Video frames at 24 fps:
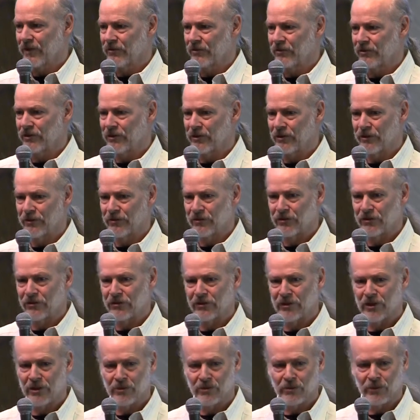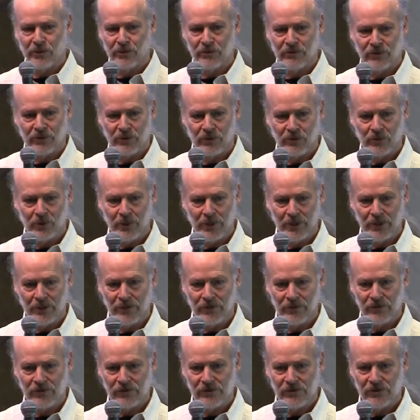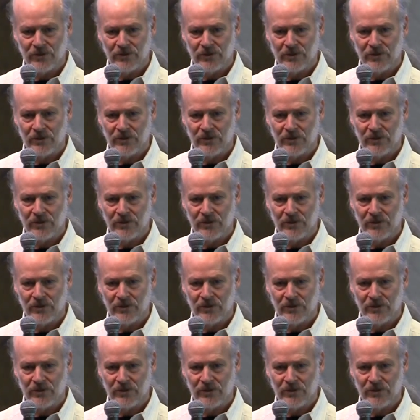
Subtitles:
Stillness is another word for awareness.